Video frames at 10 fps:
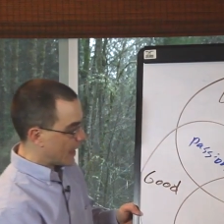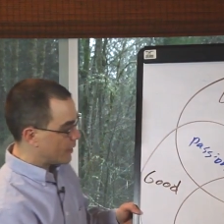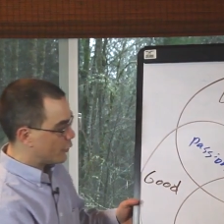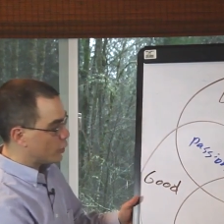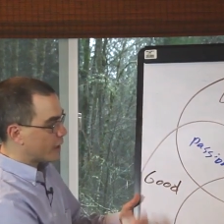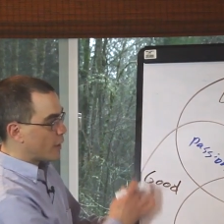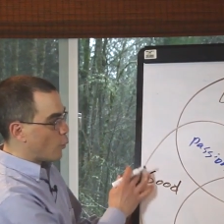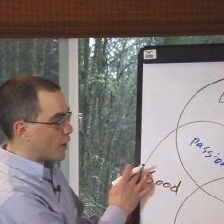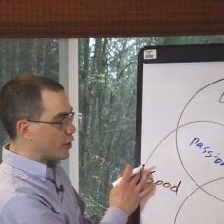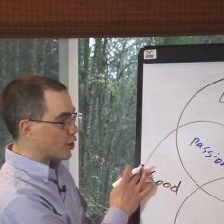And if you look at
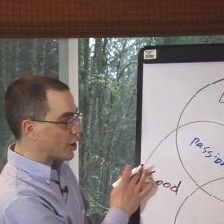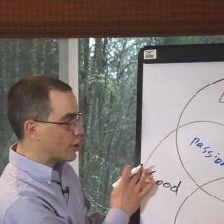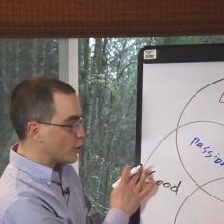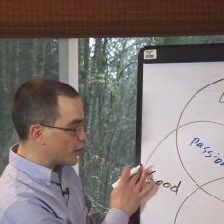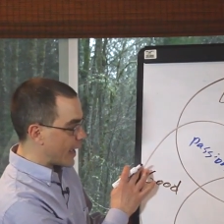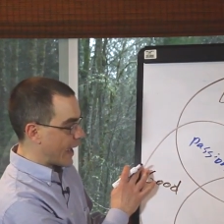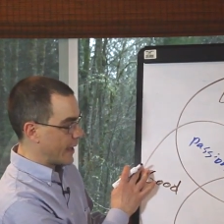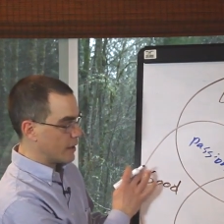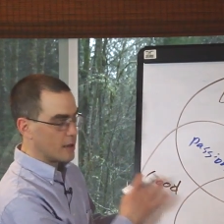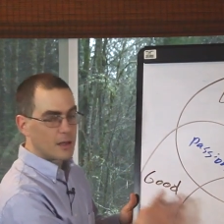what you're good at
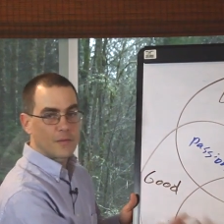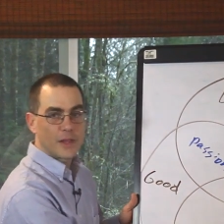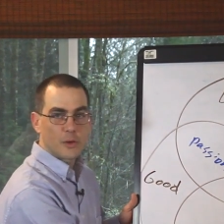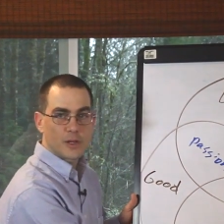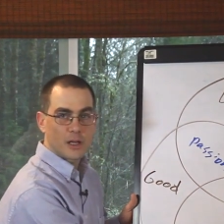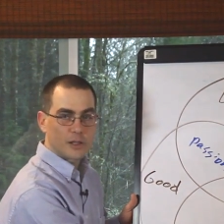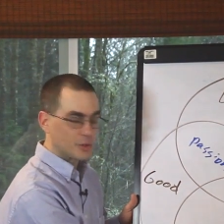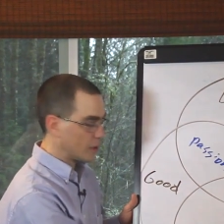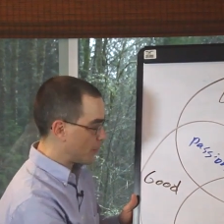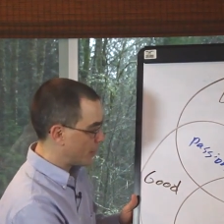that you can also
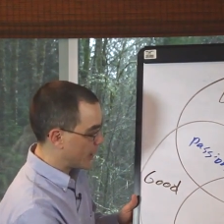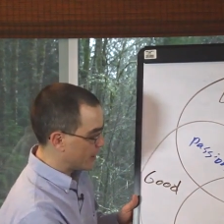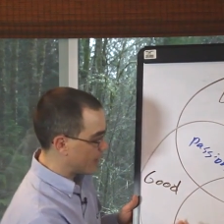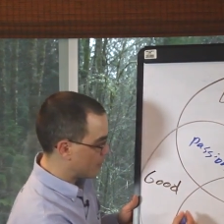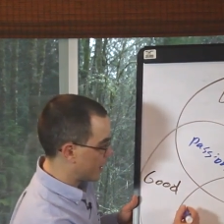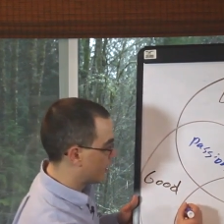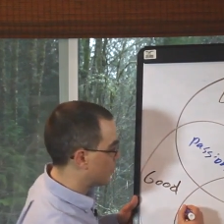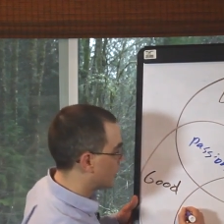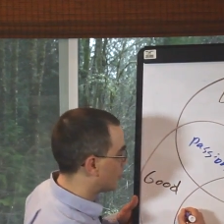get paid, that could be your